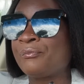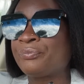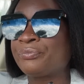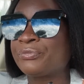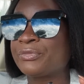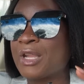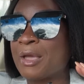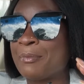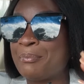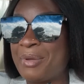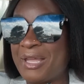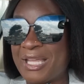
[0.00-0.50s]

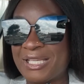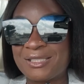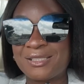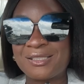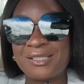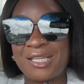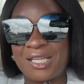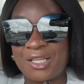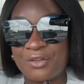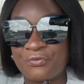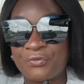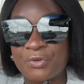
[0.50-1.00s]
the best
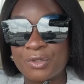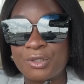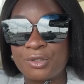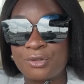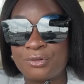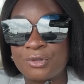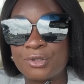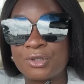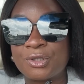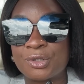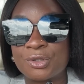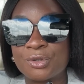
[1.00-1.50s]
thing for you
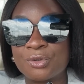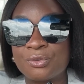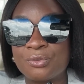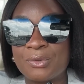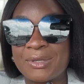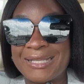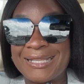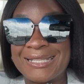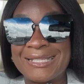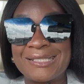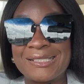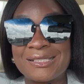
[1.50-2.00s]
to do
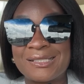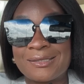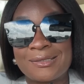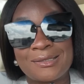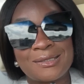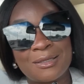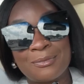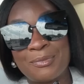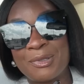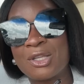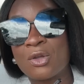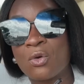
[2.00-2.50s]
is
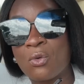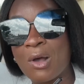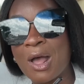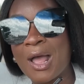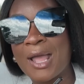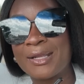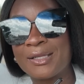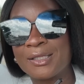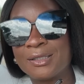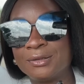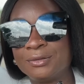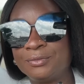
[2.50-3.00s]
to be
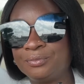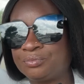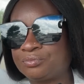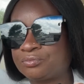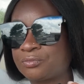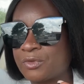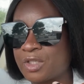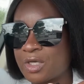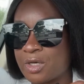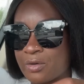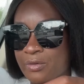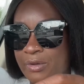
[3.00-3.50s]
quiet.
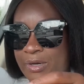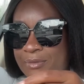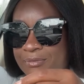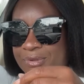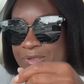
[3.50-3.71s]
You know what I'm